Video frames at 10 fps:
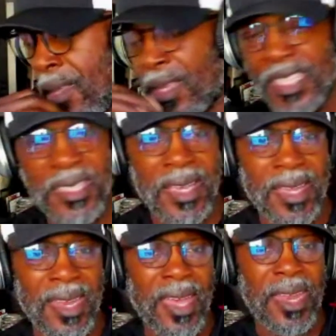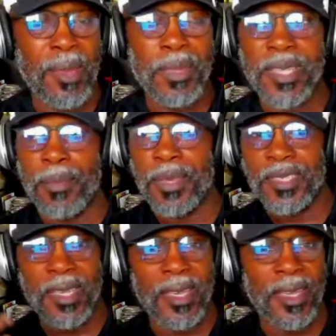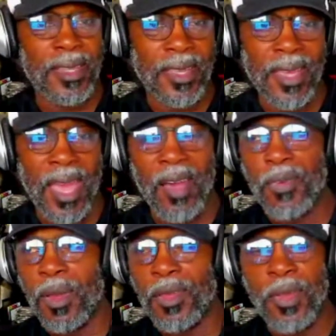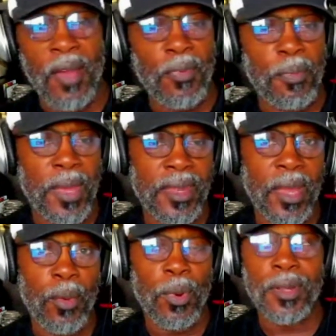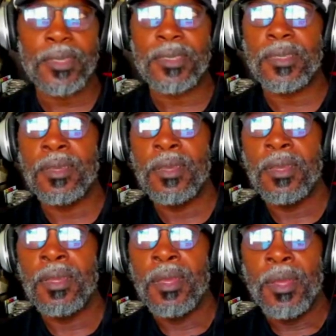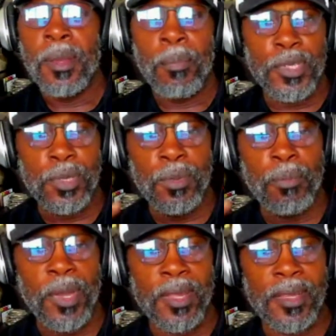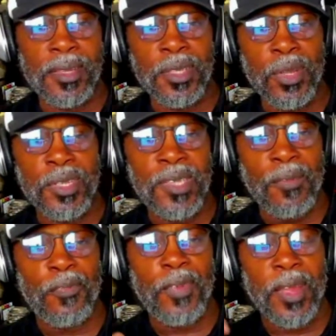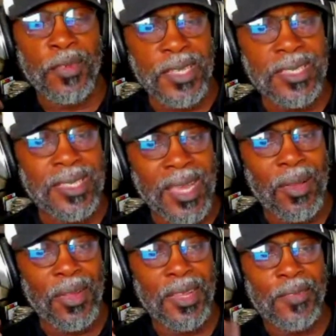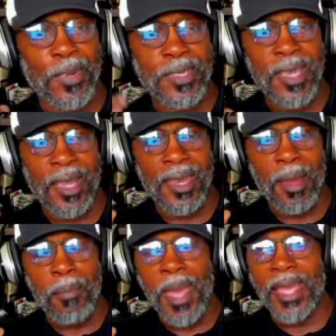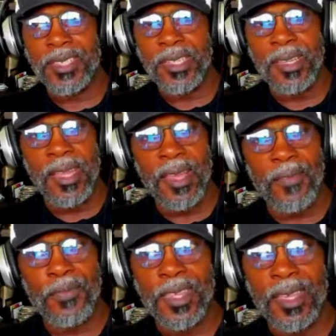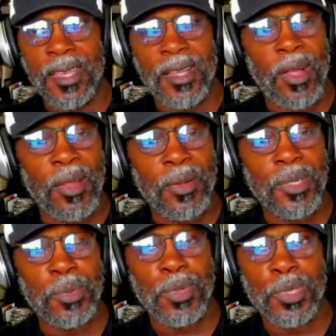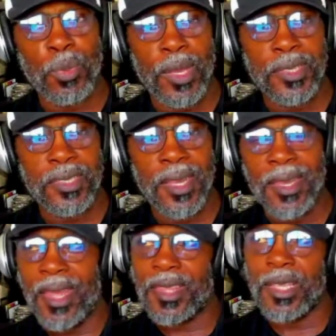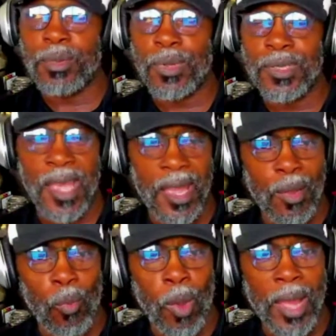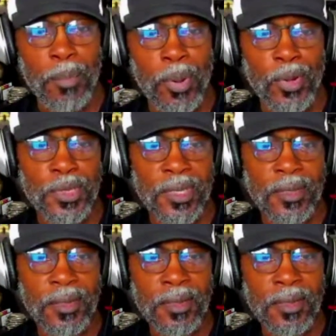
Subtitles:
CNN, MSNBC, the other alphabet networks. But do yourself a favor. Just think on this for a second. Imagine if the colors were switched and that this was a white person